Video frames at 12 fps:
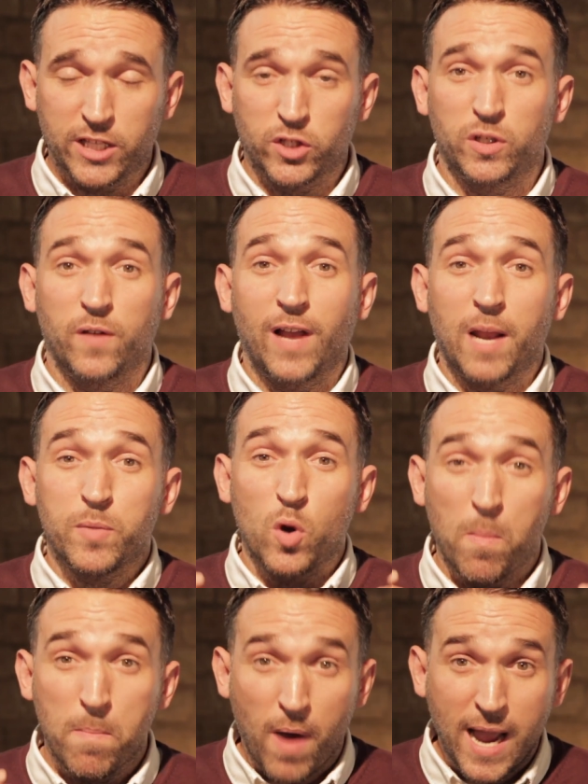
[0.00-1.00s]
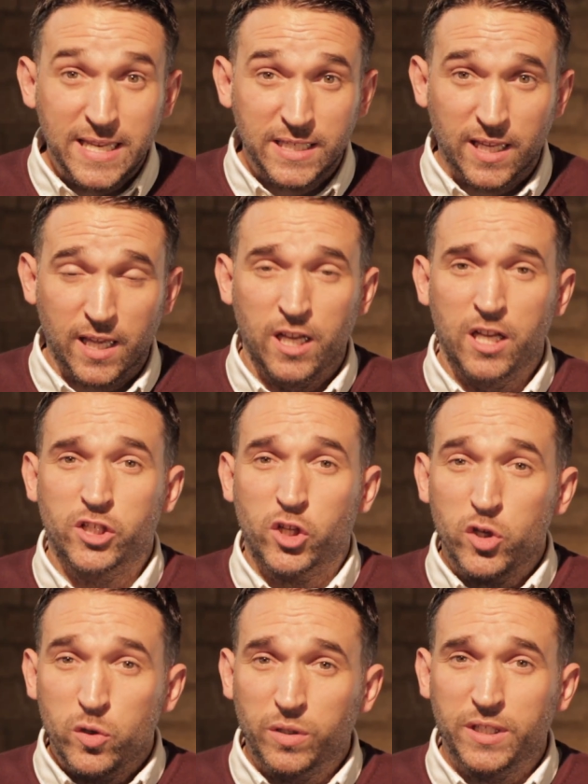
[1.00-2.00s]
to develop your mindset so that
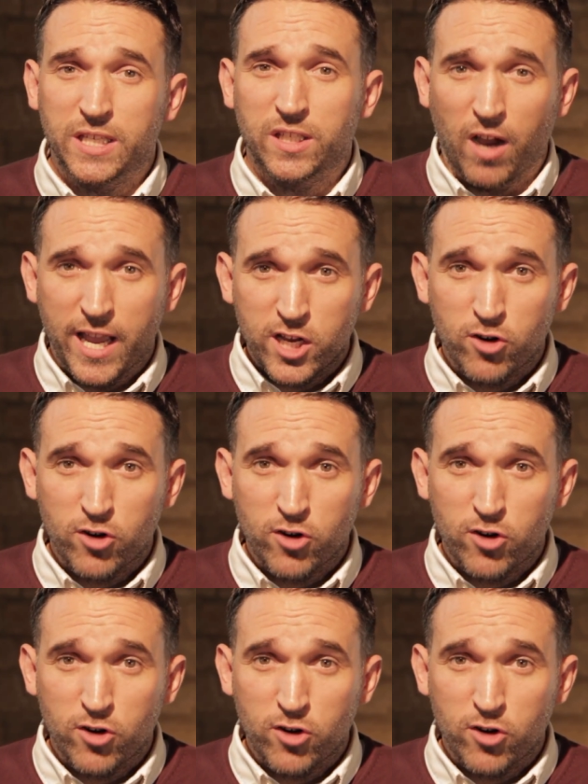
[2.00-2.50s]
you can design,